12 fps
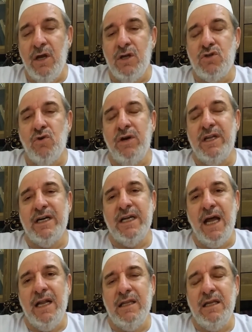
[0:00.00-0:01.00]
So in
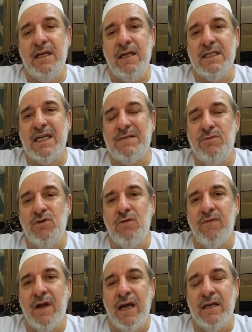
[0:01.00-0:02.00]
reality, the speed
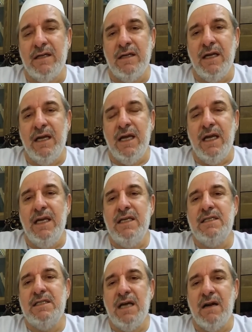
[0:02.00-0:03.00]
of light
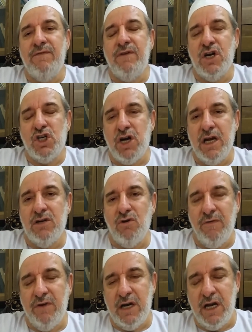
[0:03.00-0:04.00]
is the refresh rate
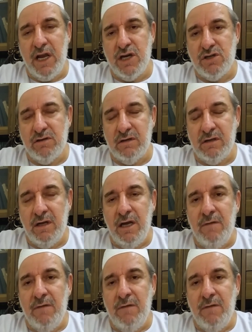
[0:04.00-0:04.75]
of creation,